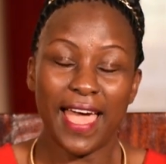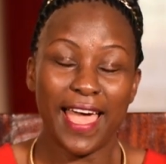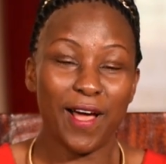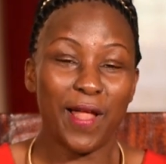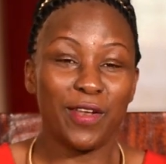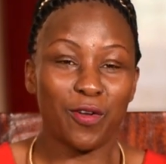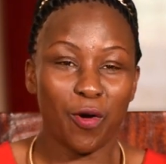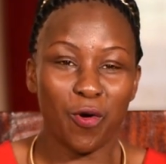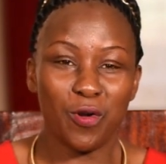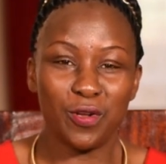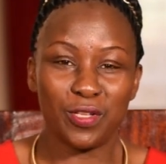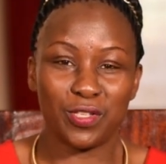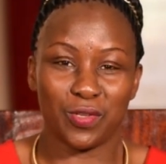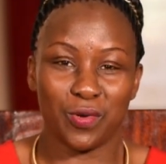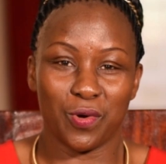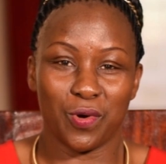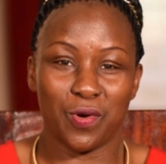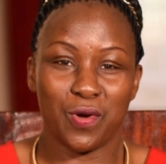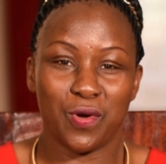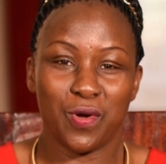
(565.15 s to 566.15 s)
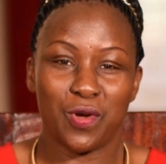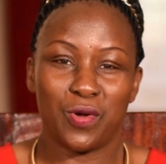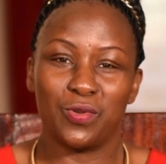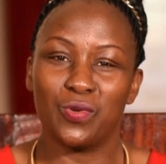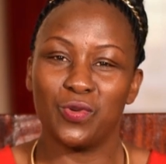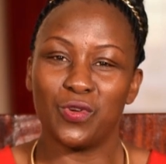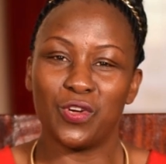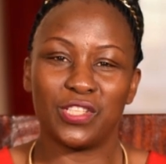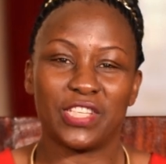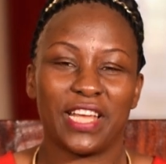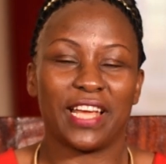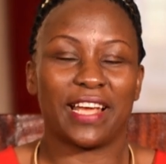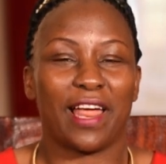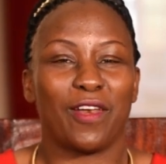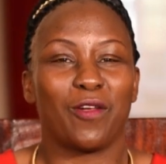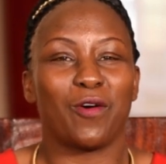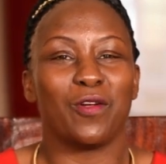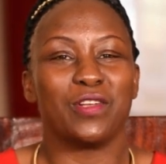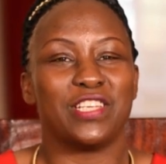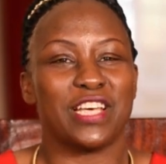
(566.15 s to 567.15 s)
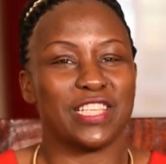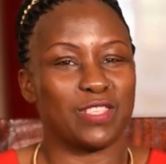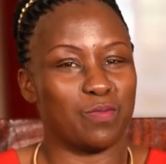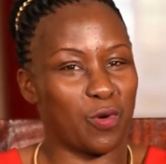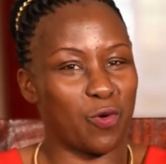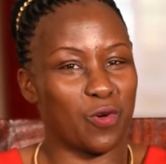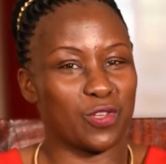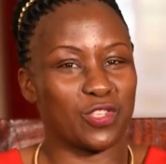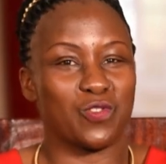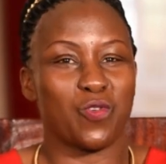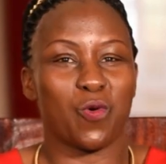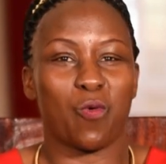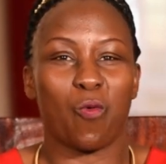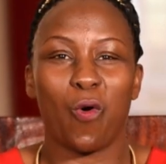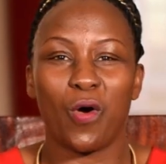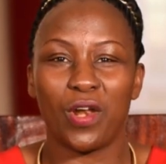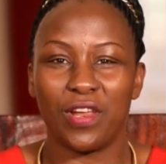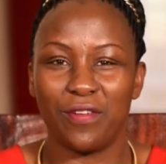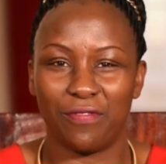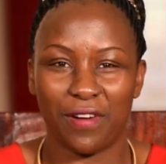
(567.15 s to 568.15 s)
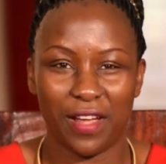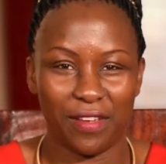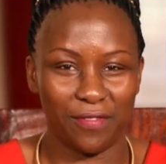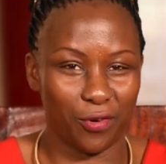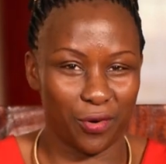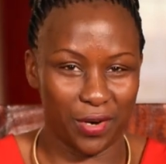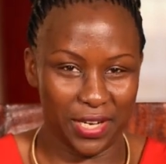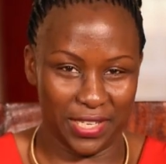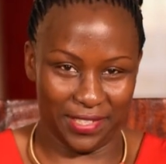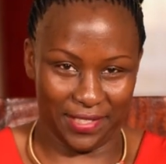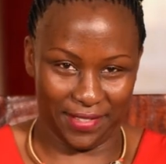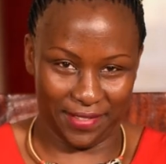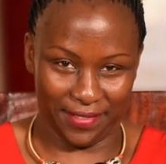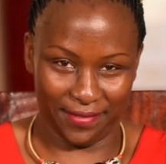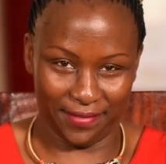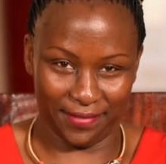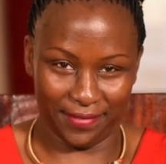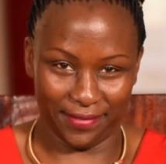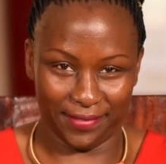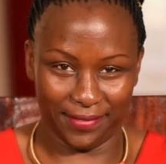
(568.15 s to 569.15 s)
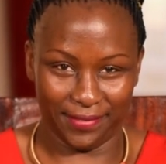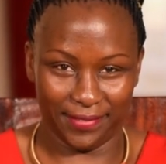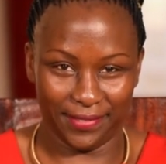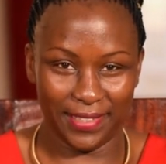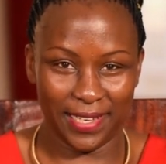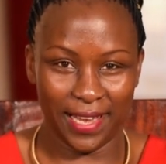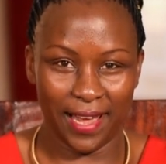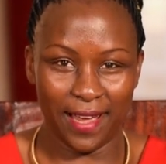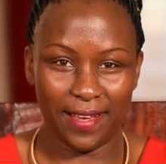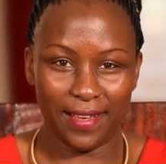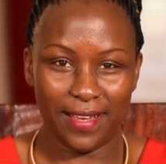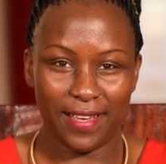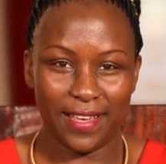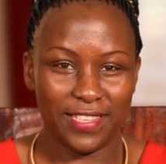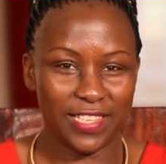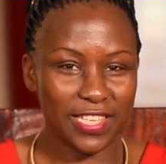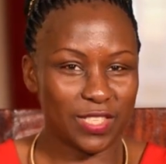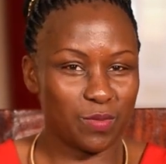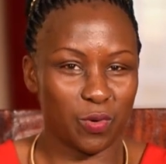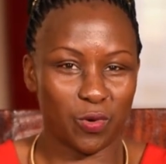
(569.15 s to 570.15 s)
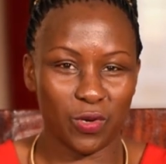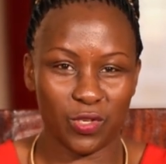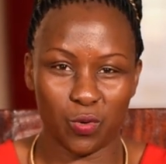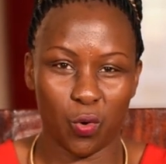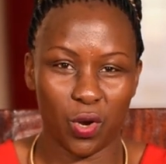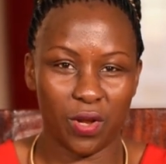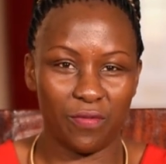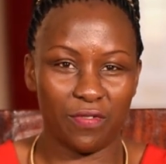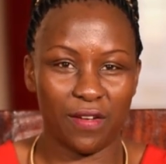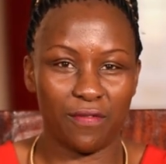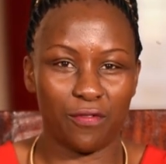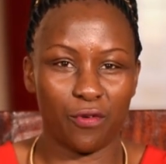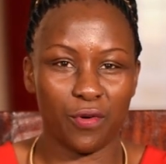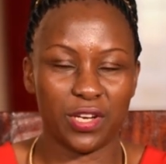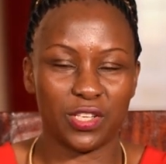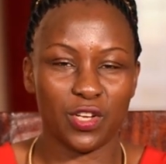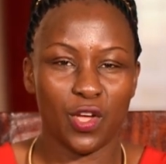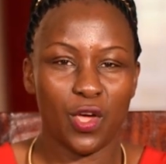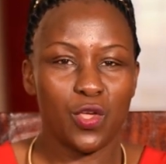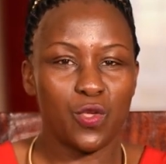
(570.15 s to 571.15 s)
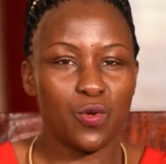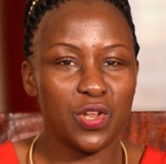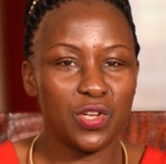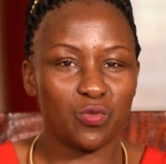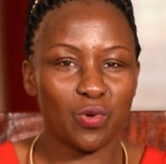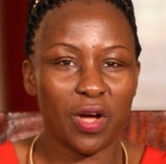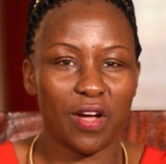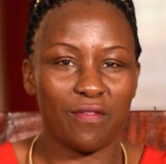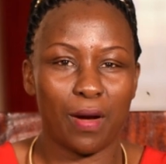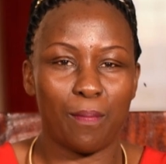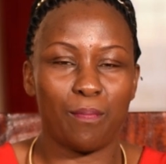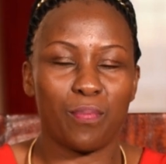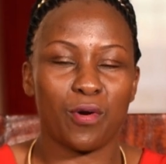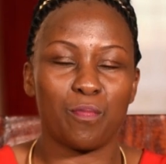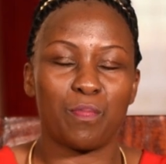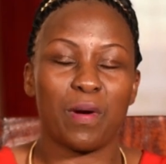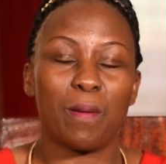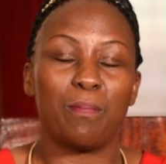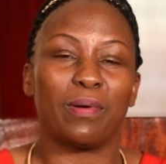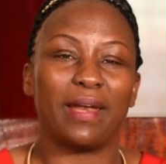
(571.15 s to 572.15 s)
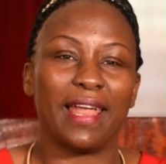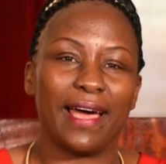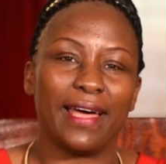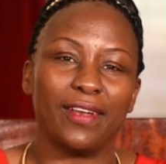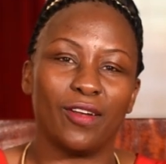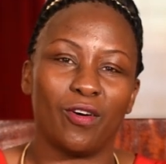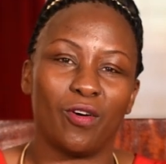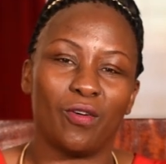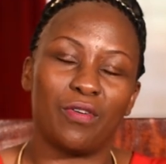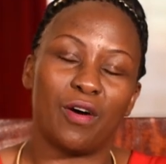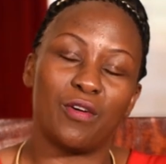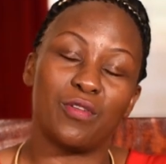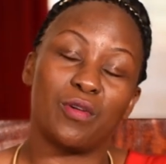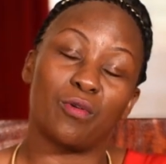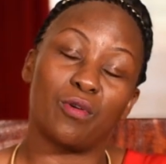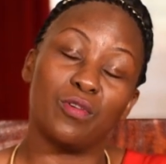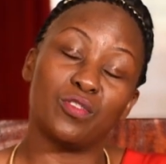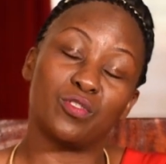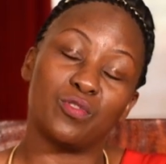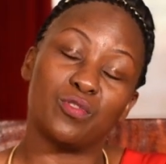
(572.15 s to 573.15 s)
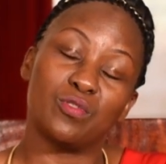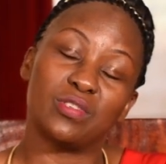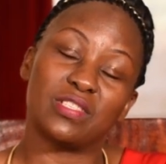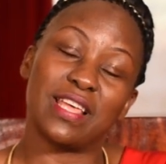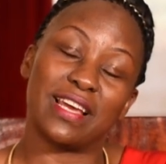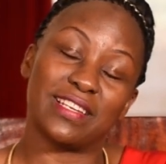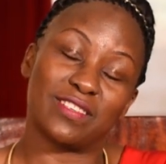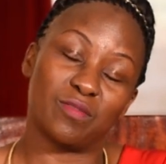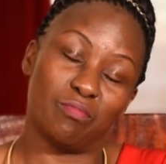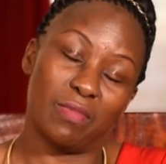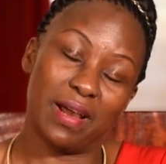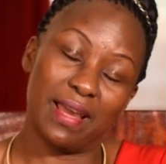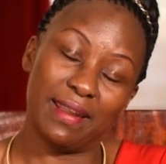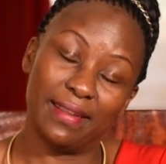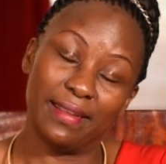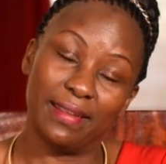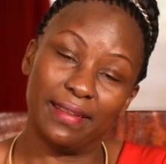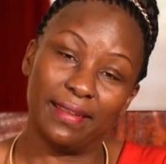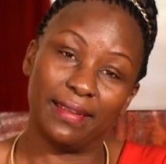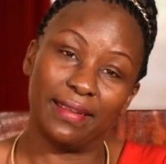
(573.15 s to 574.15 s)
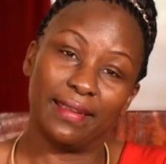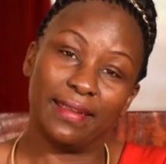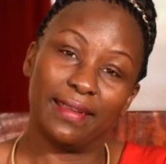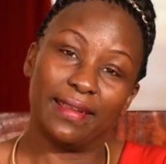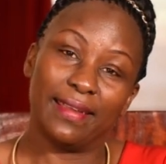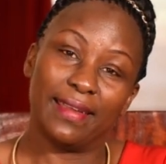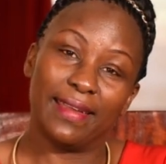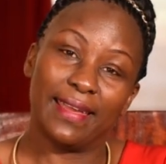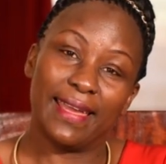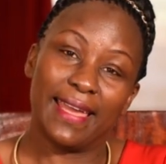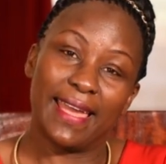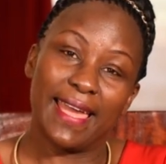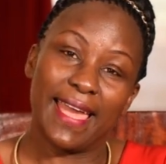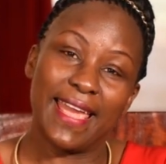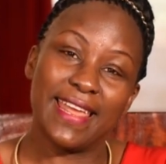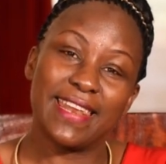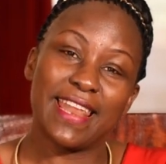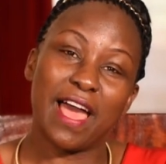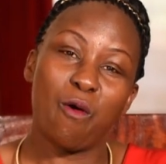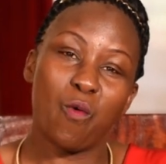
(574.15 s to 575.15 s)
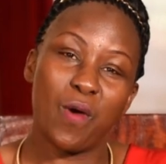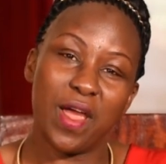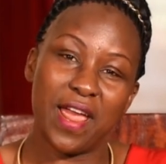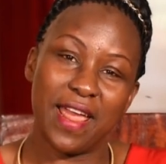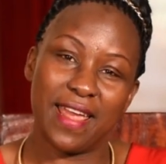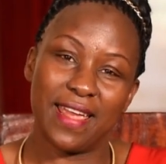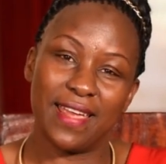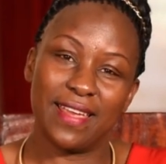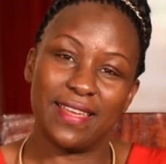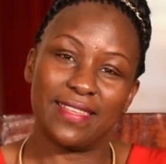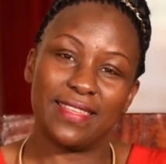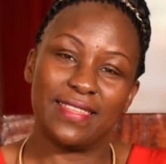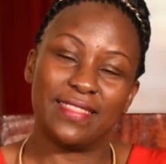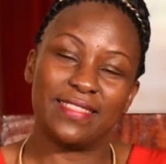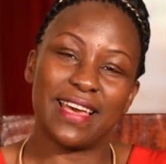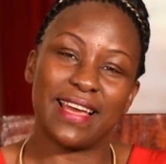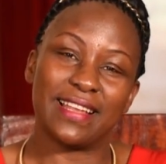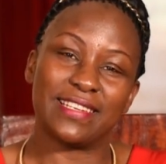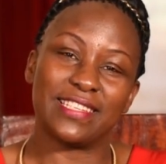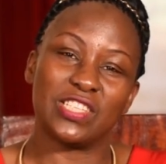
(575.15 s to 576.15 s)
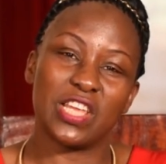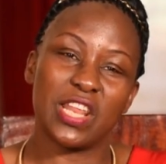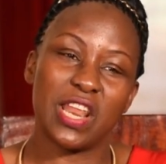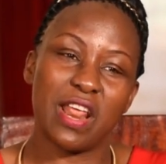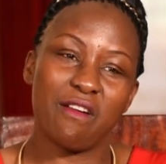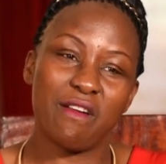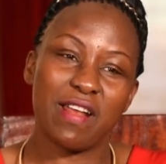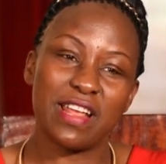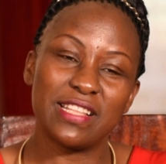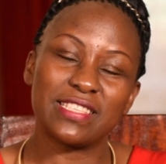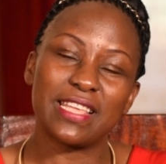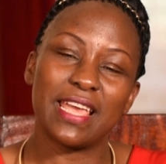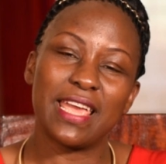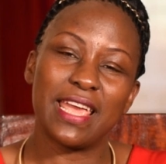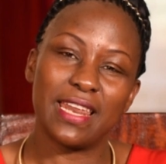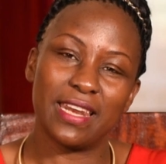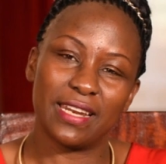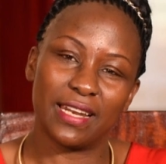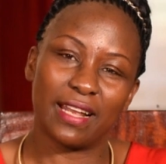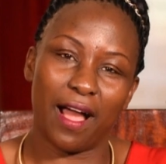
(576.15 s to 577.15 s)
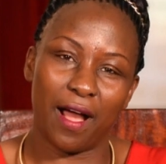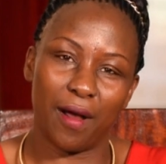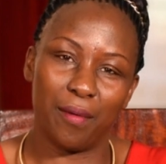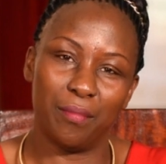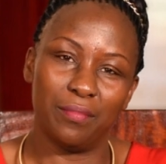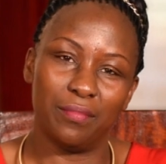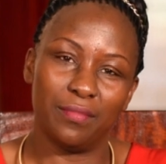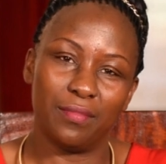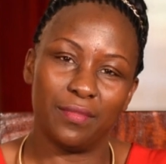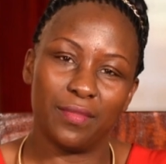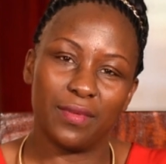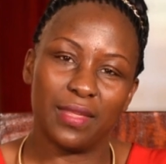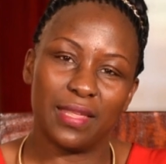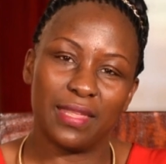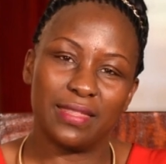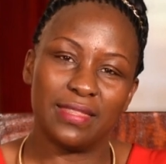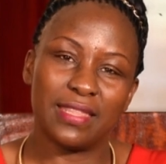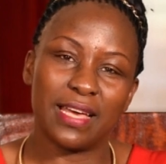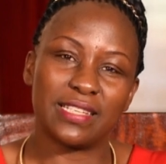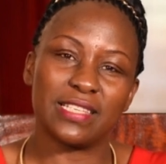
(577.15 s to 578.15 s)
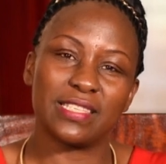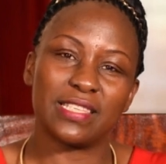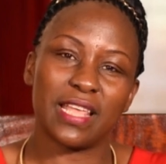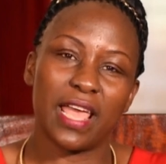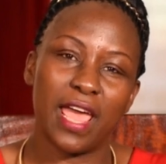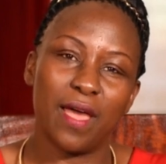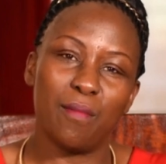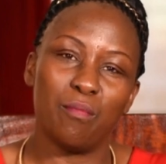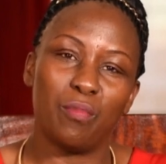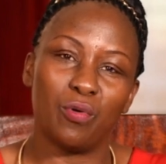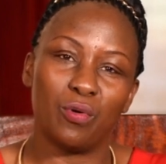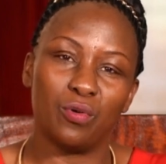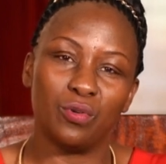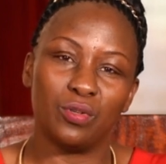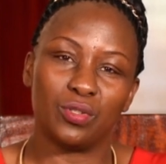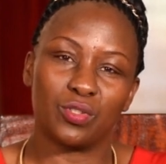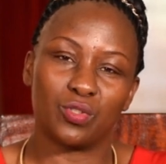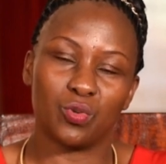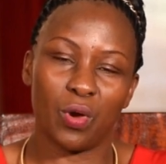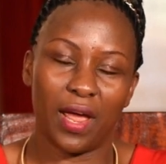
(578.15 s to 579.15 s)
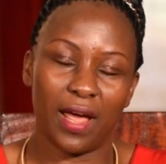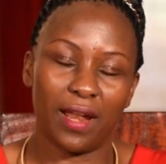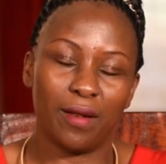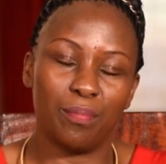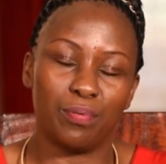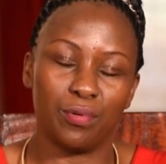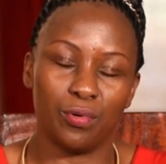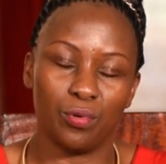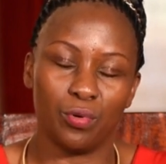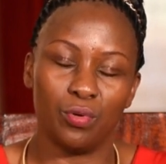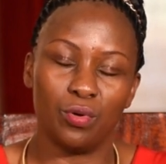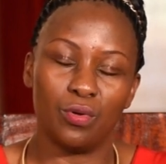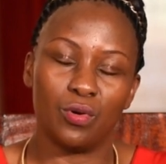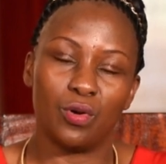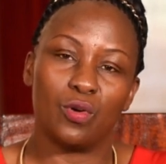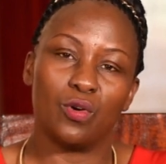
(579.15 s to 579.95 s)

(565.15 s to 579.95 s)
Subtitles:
And also, do not take a loan just because you qualify for it. Yeah? Just because you qualify for it. You need to have a proper plan of how you're going to use that money in a way that generates income that is able to help you